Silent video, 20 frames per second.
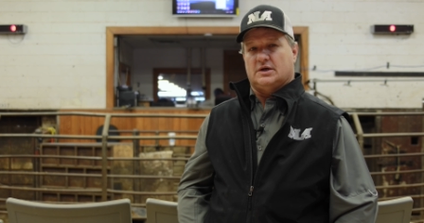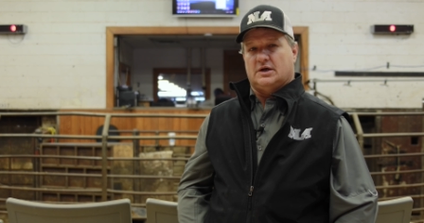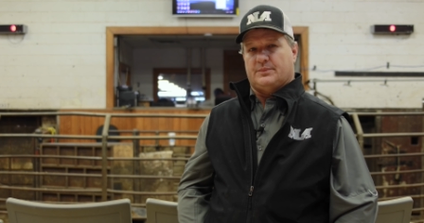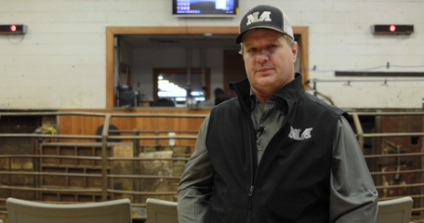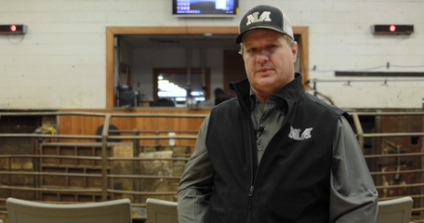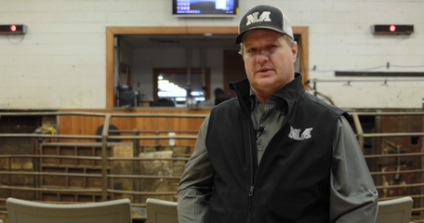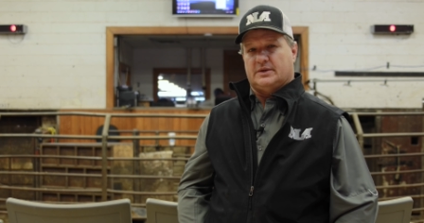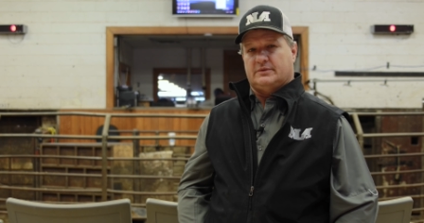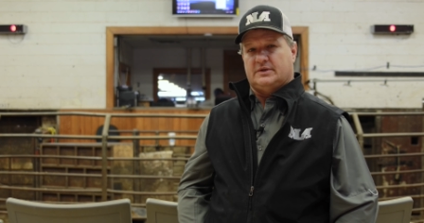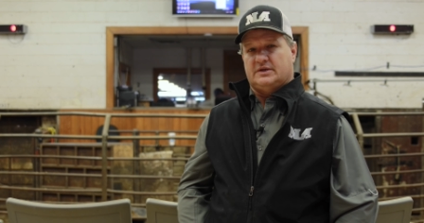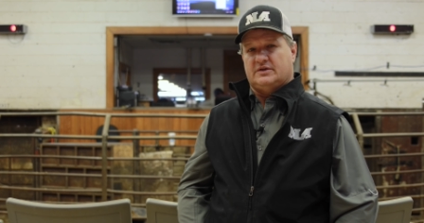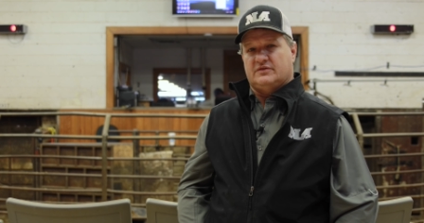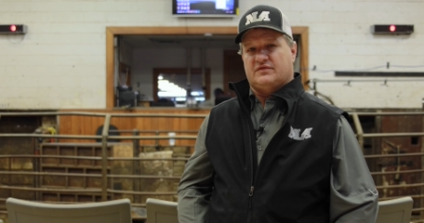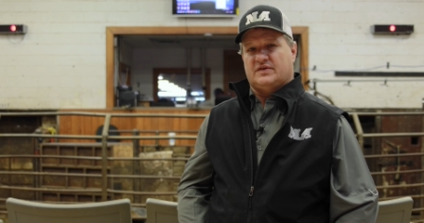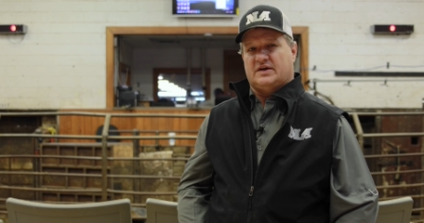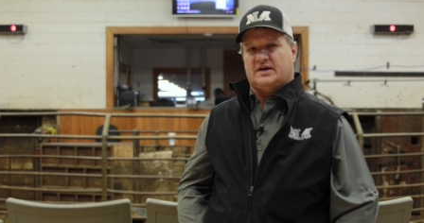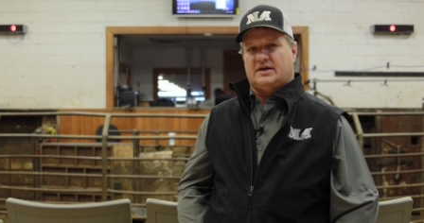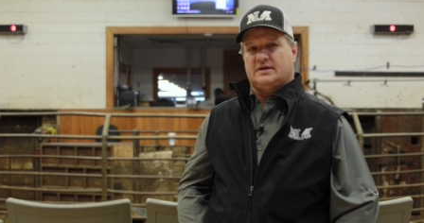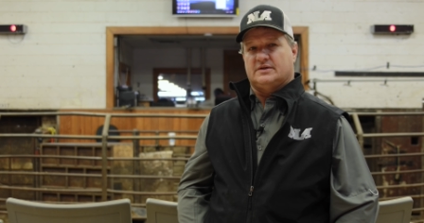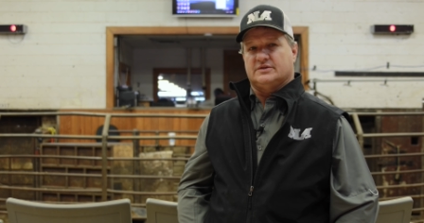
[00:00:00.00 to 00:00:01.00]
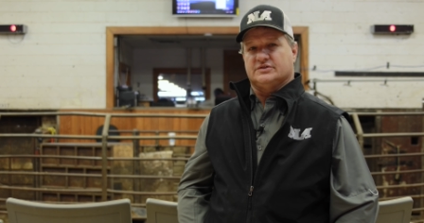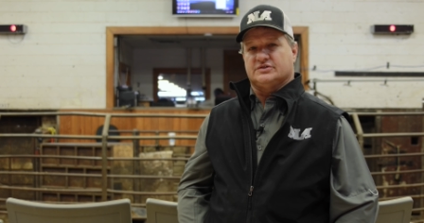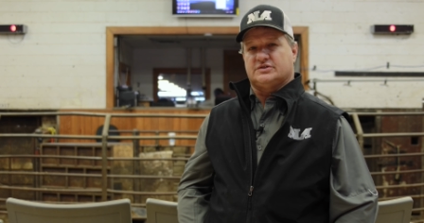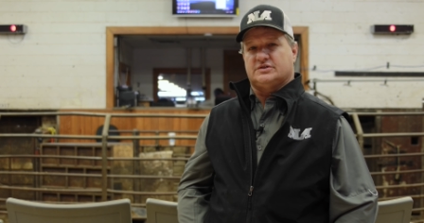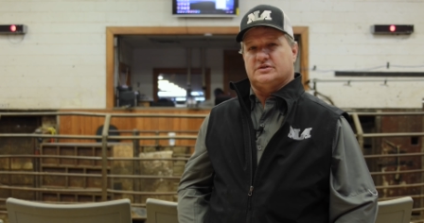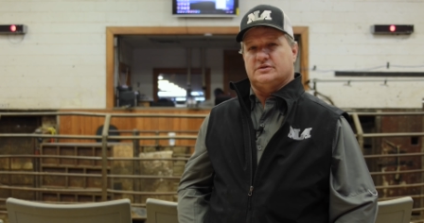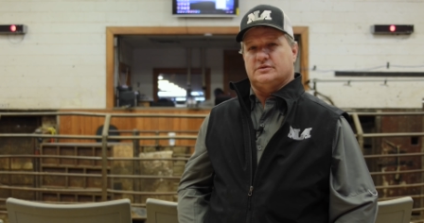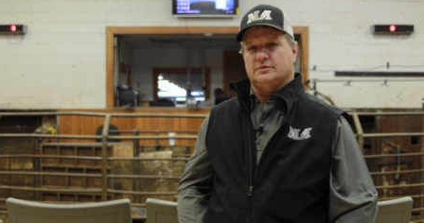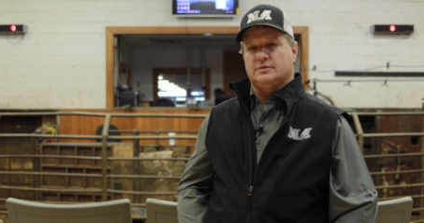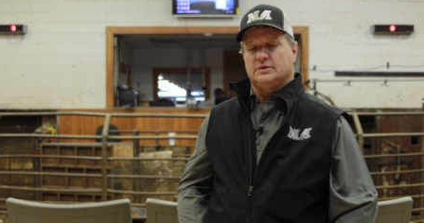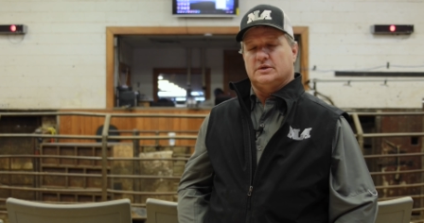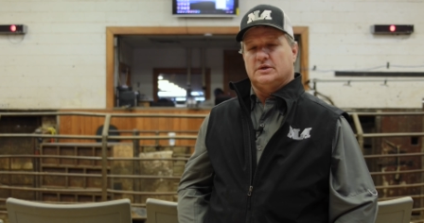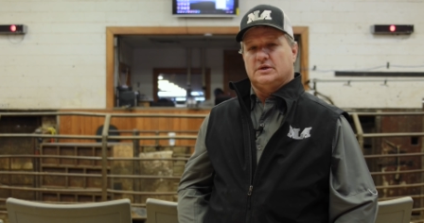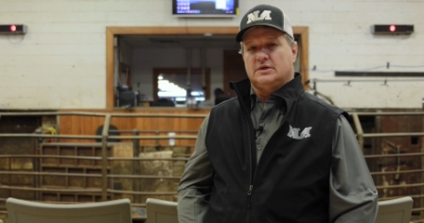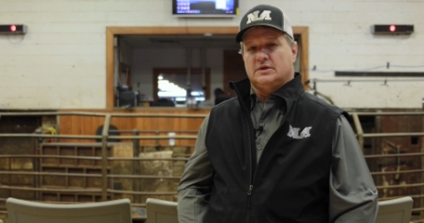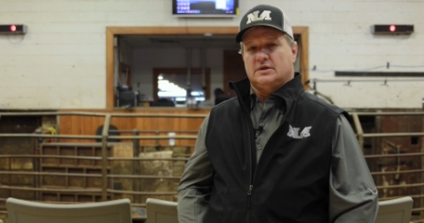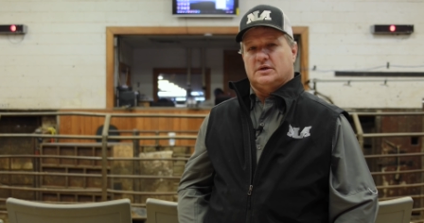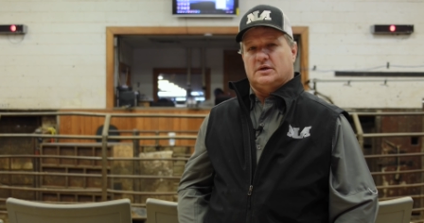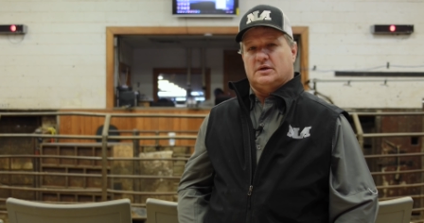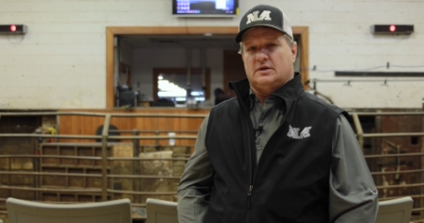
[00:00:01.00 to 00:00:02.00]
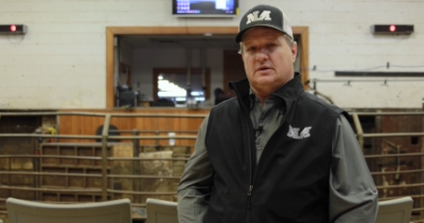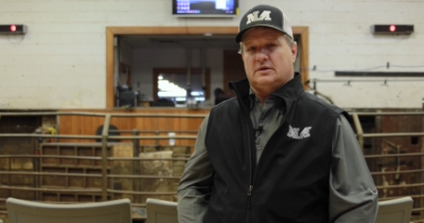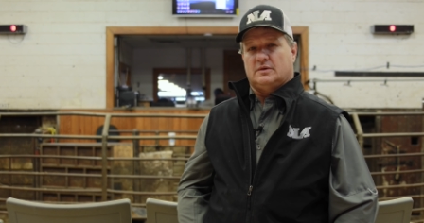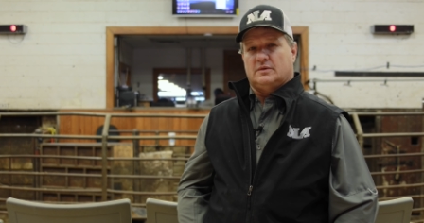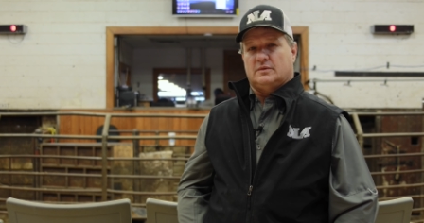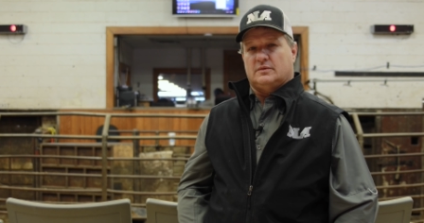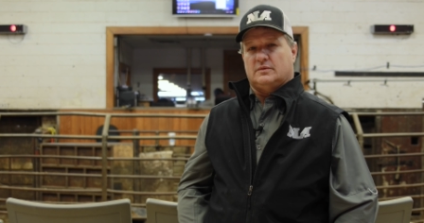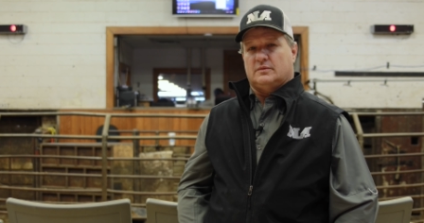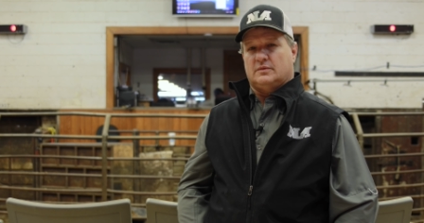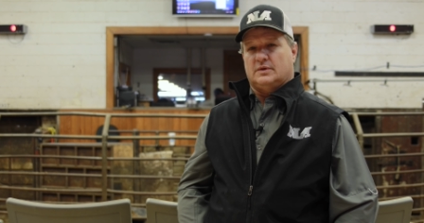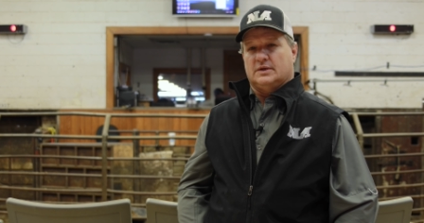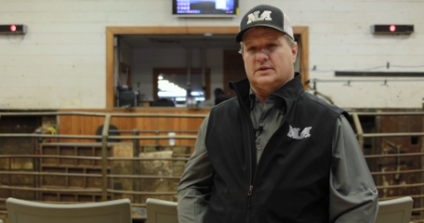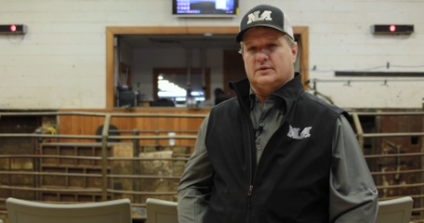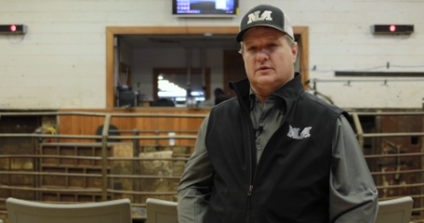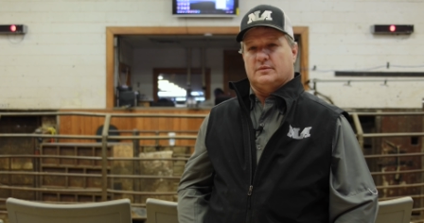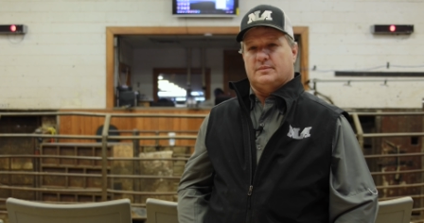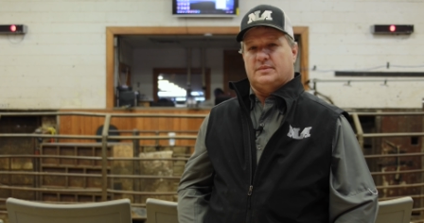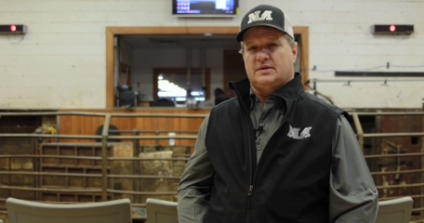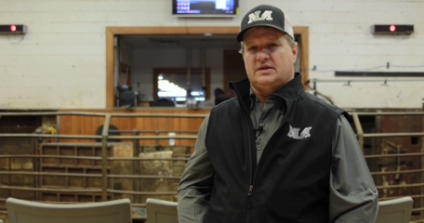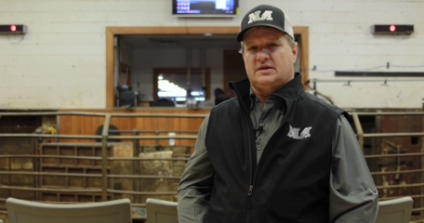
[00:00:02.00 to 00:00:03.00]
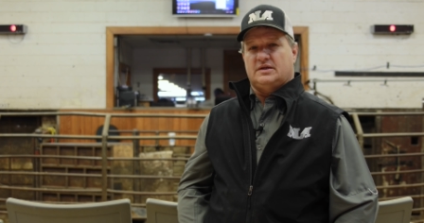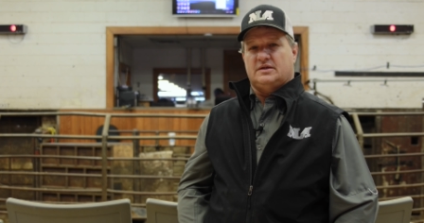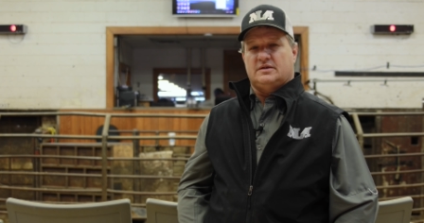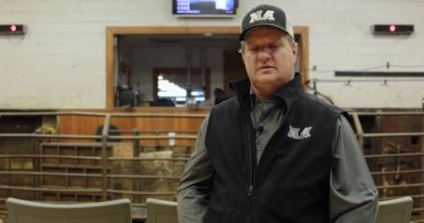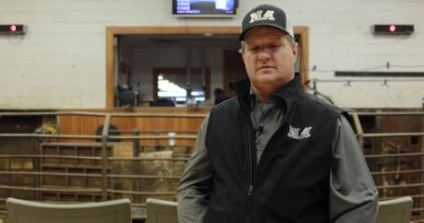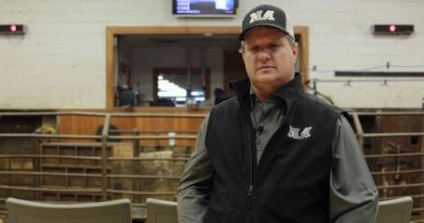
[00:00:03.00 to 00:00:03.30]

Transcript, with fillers: uploading files to uh, whether it be